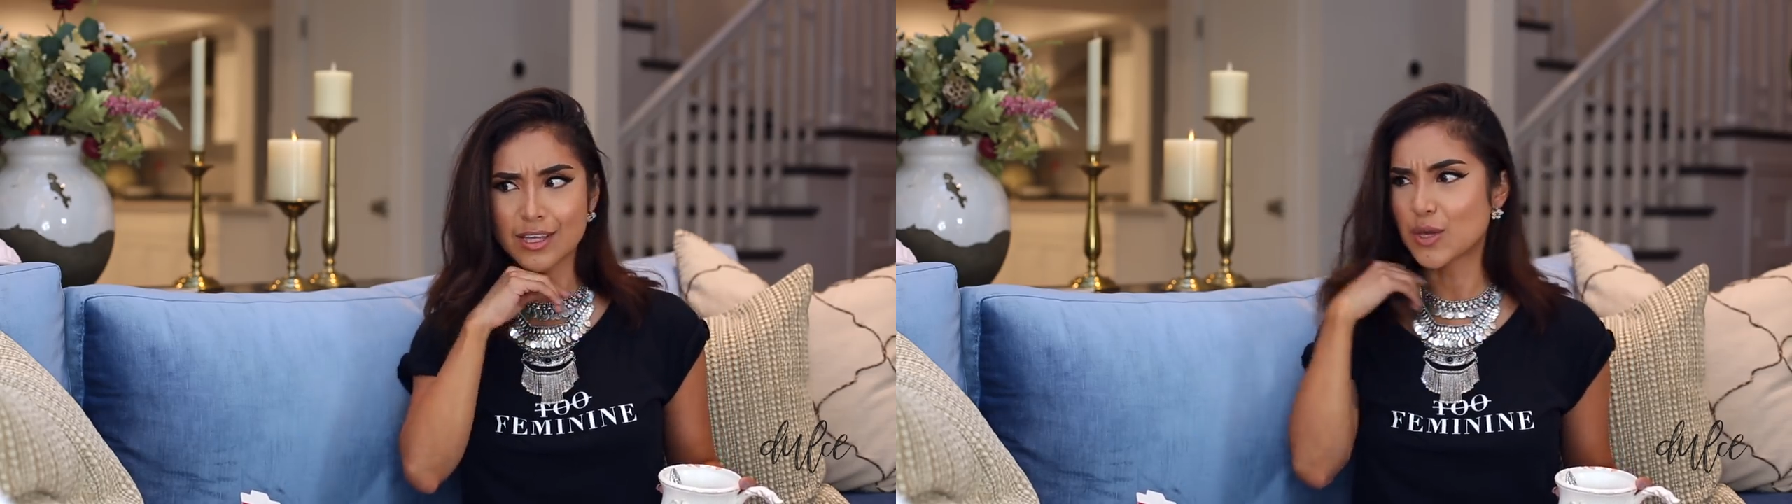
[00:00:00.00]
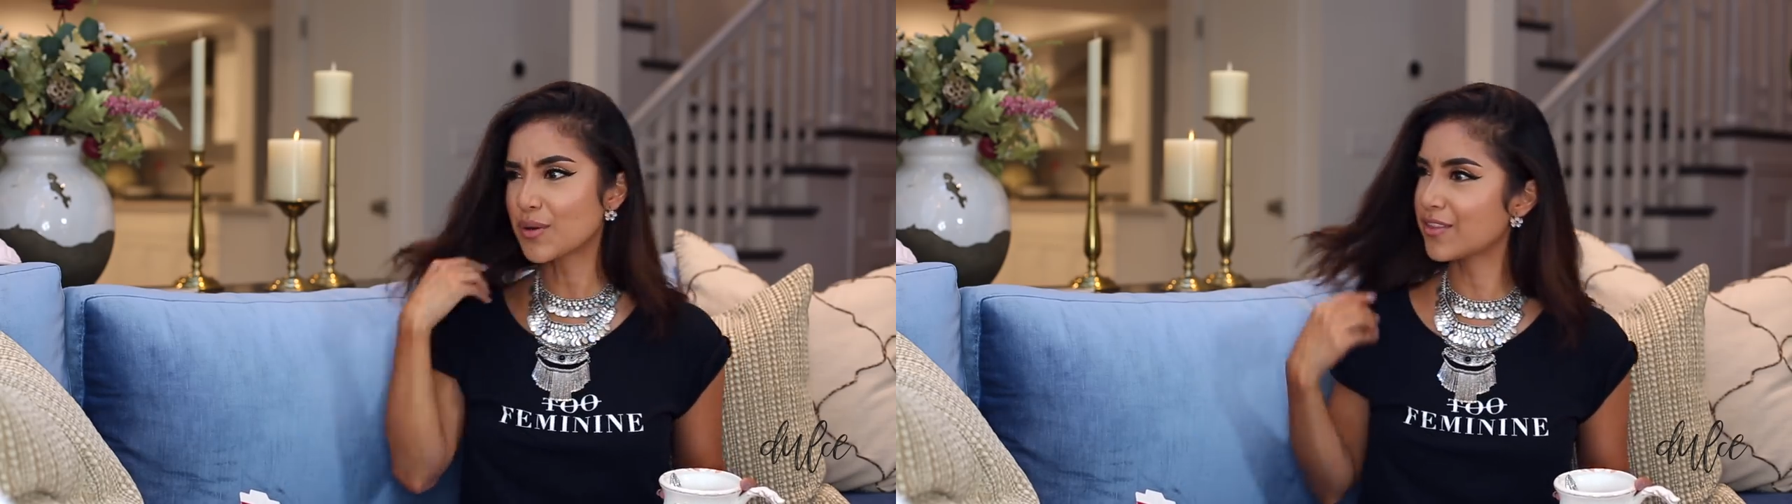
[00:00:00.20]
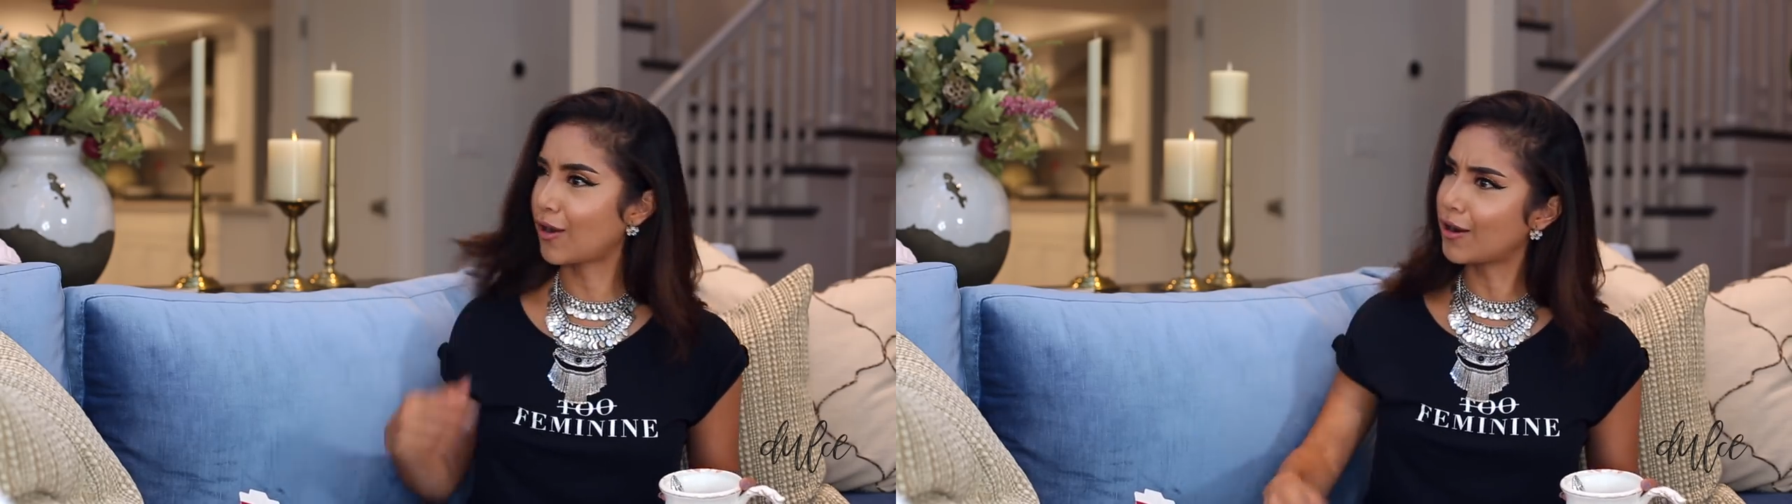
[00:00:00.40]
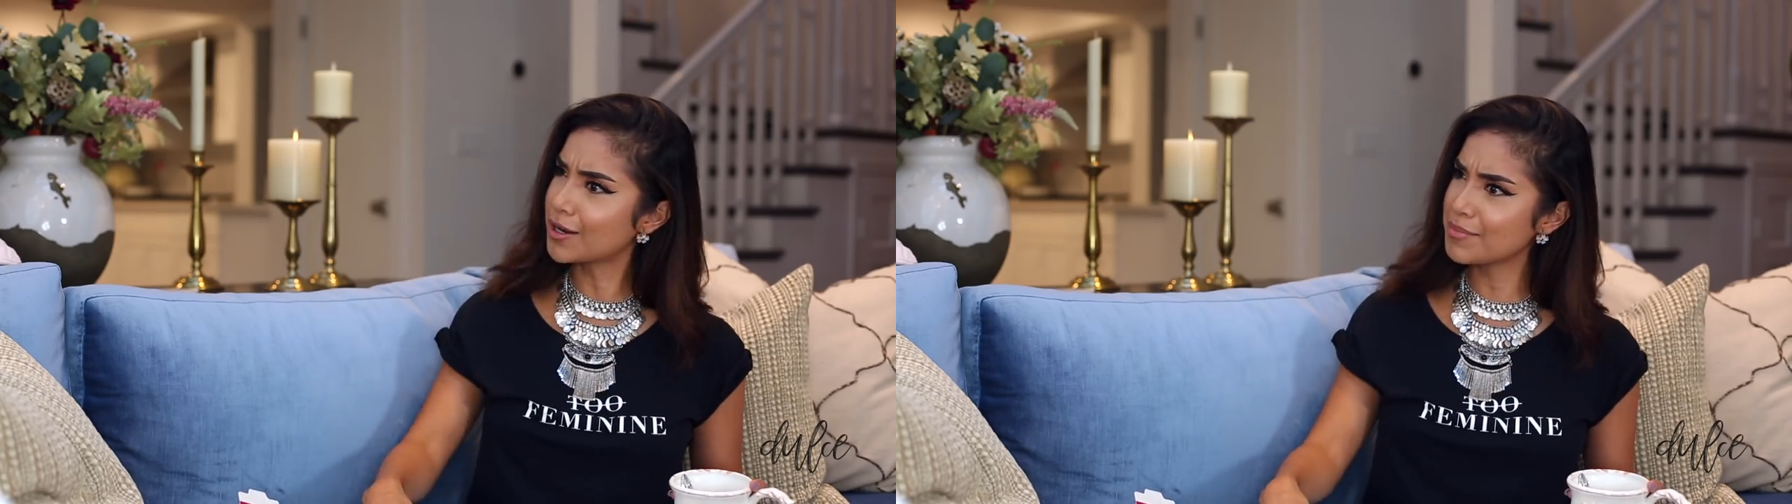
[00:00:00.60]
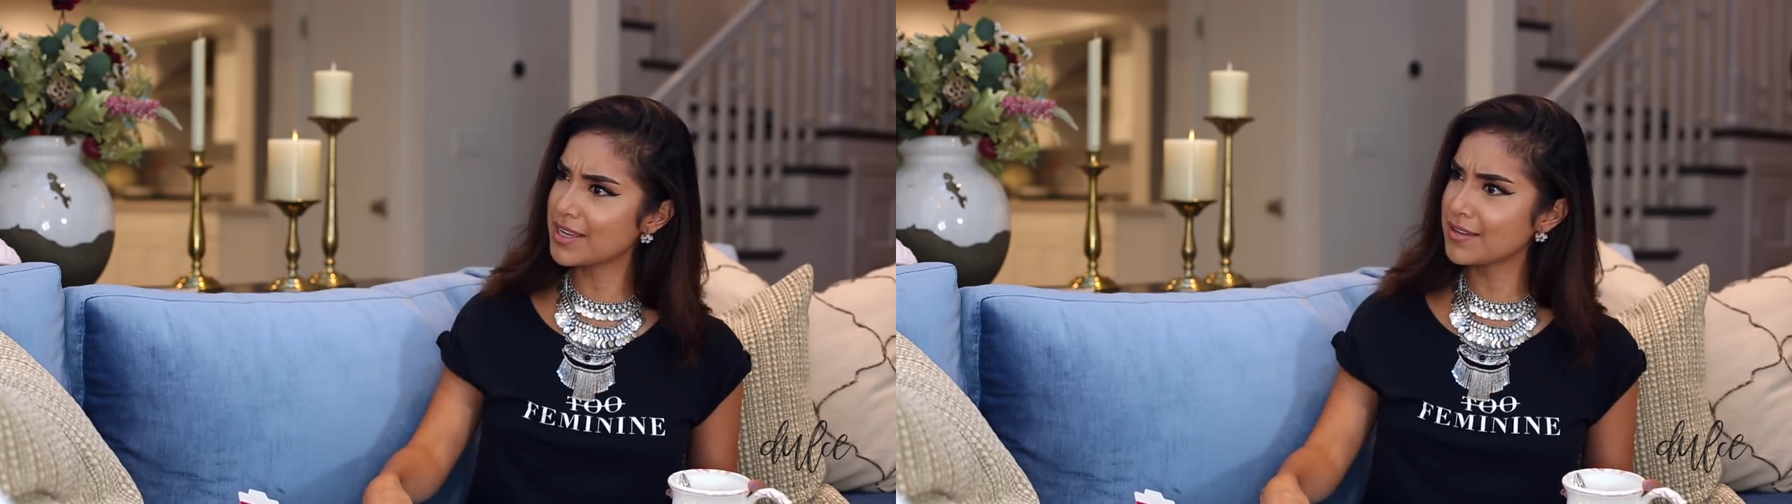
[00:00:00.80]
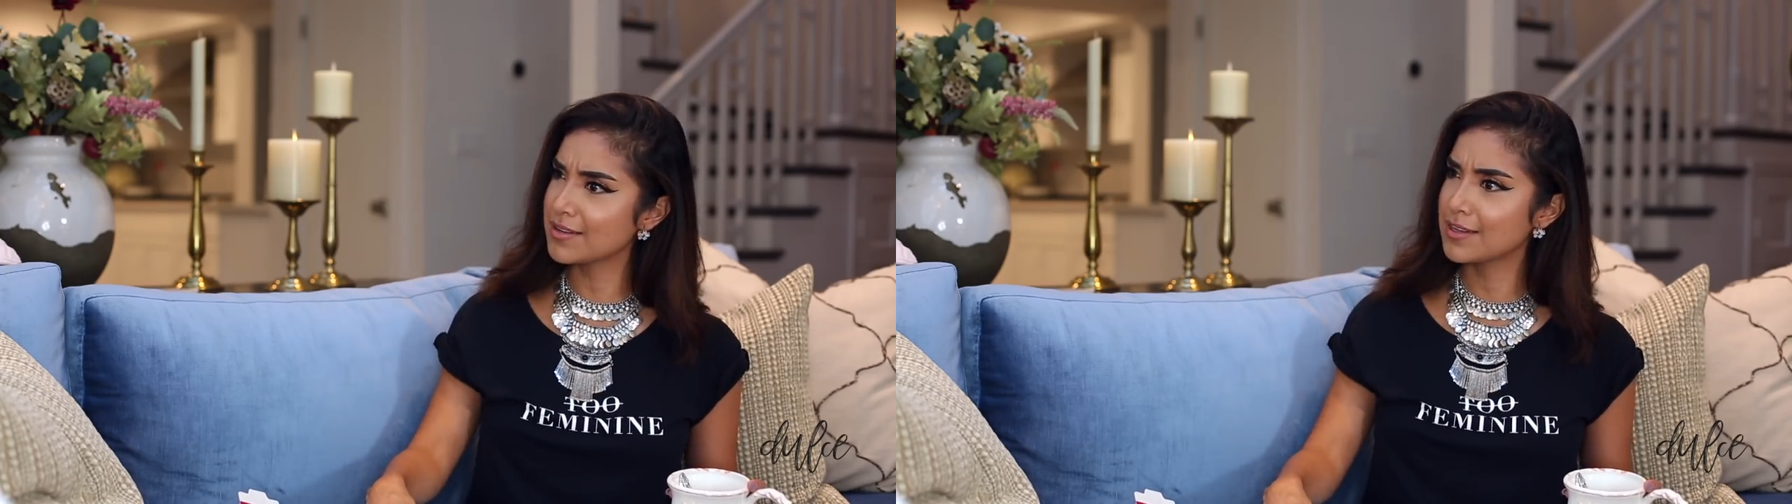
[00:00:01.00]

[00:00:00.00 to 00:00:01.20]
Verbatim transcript: You were in the army?